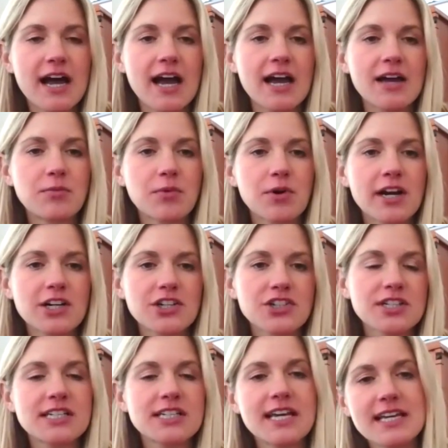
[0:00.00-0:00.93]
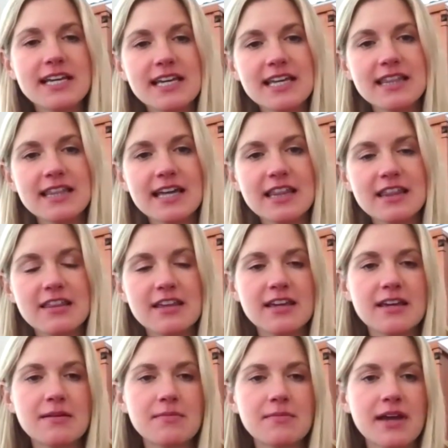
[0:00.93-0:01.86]
And we're actually taking that
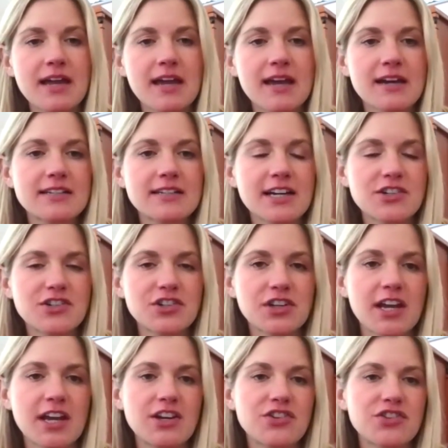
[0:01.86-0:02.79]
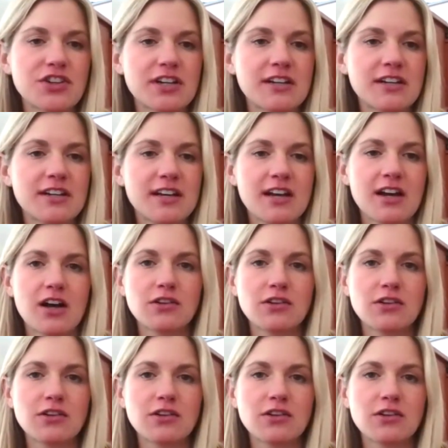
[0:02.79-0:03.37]
theme and education